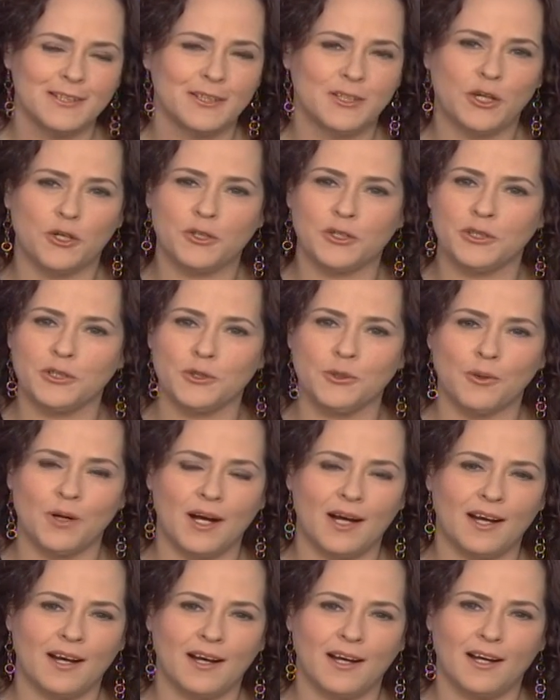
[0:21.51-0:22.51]
go
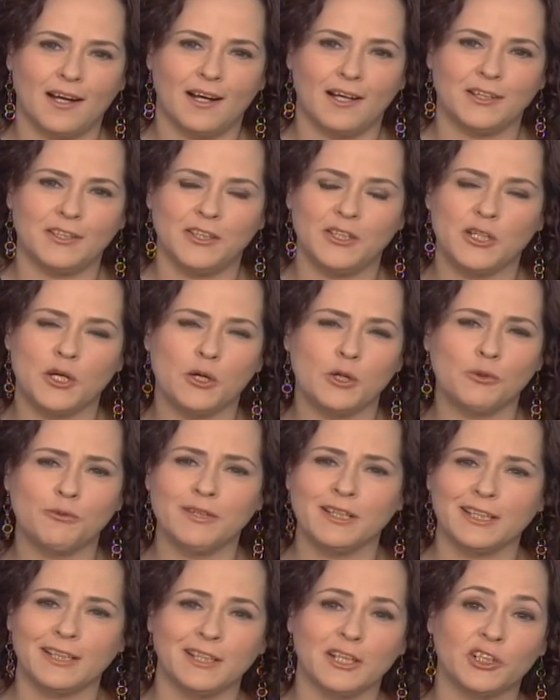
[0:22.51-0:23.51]
to, you know, a
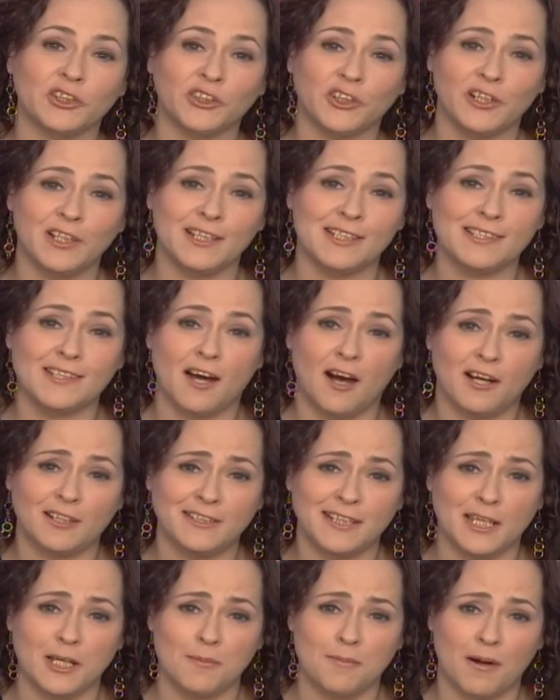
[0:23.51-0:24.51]
really luxurious
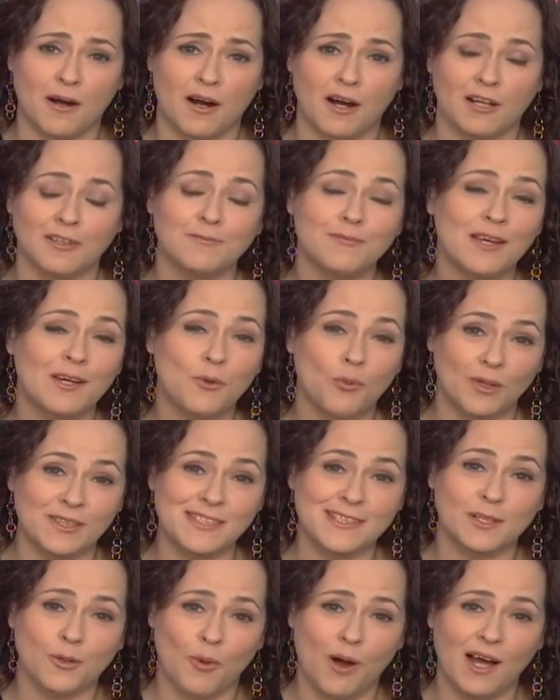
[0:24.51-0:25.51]
cocktail bar.
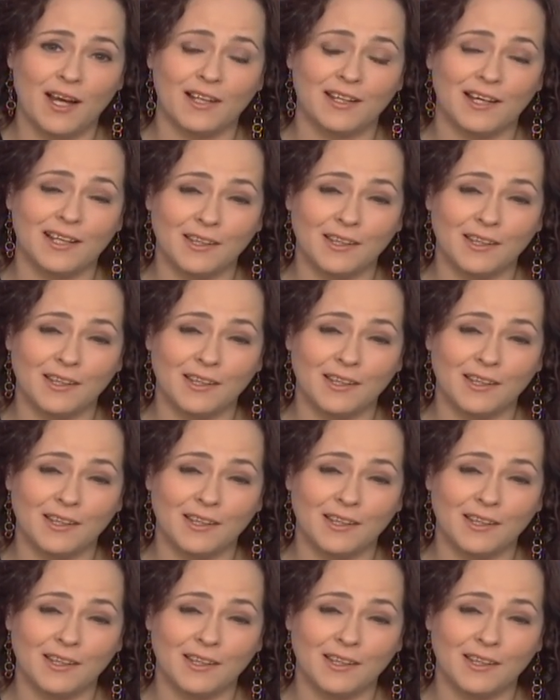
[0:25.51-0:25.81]
Once in a while, I